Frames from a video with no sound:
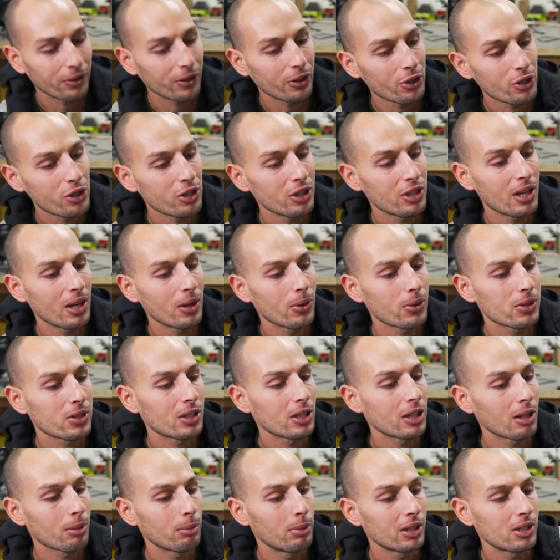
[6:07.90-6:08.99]
version that was a
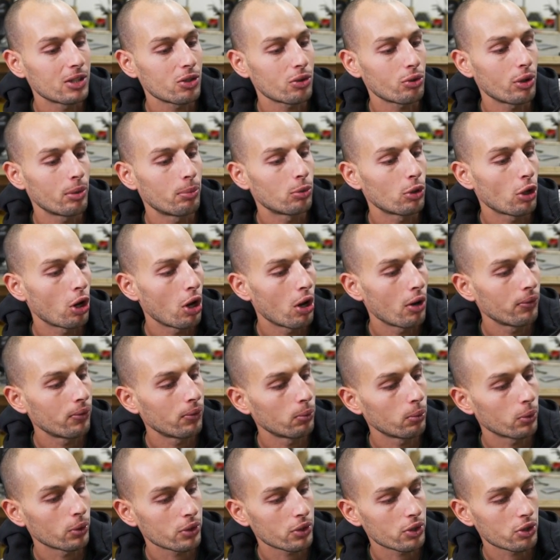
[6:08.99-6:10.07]
little bit stripped
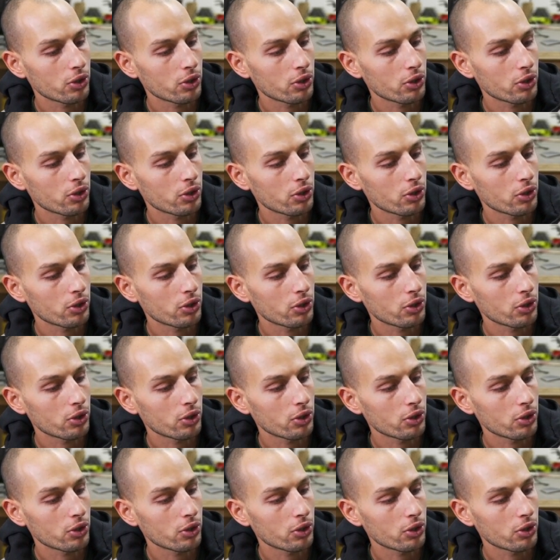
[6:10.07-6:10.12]
off, was